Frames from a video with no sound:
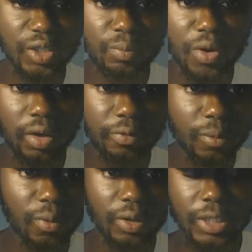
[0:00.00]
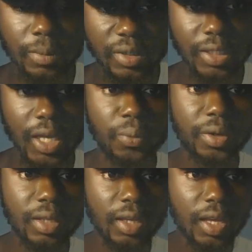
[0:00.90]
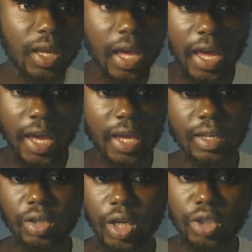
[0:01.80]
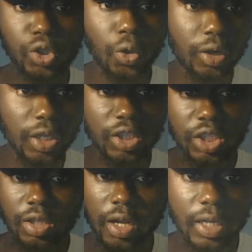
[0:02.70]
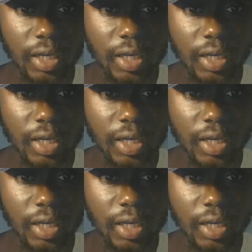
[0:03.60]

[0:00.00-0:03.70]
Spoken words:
Maryland football team has dealt with and totally stunk